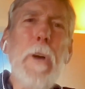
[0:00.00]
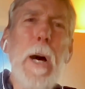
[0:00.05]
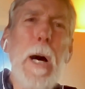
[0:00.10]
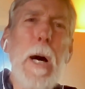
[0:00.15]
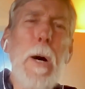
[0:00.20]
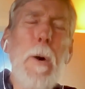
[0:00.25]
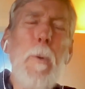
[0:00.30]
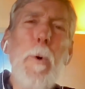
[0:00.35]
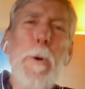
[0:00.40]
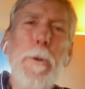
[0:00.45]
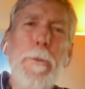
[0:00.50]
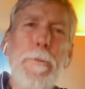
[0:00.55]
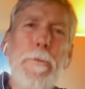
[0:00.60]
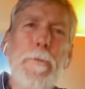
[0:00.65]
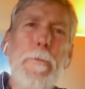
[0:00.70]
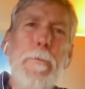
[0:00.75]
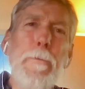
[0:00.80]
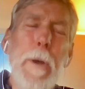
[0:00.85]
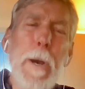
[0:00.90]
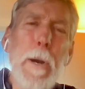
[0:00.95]
was
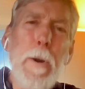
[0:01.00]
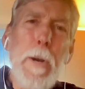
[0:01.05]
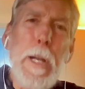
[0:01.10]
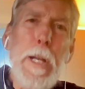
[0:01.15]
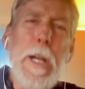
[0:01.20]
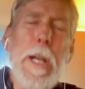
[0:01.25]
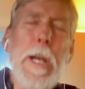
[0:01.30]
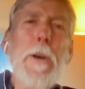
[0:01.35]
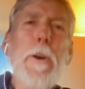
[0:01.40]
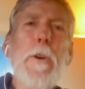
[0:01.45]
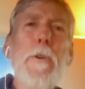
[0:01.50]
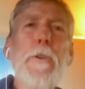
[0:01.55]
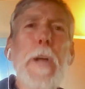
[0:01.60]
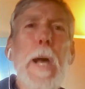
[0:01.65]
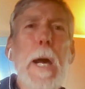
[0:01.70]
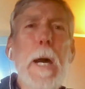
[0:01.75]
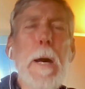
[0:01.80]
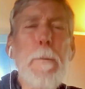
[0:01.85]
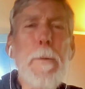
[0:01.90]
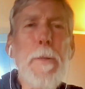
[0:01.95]
very near
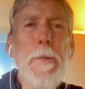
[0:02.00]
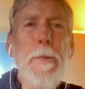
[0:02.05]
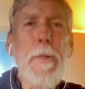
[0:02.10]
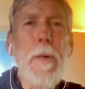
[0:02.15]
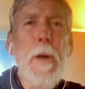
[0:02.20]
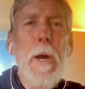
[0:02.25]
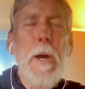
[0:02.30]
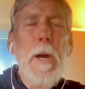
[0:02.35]
death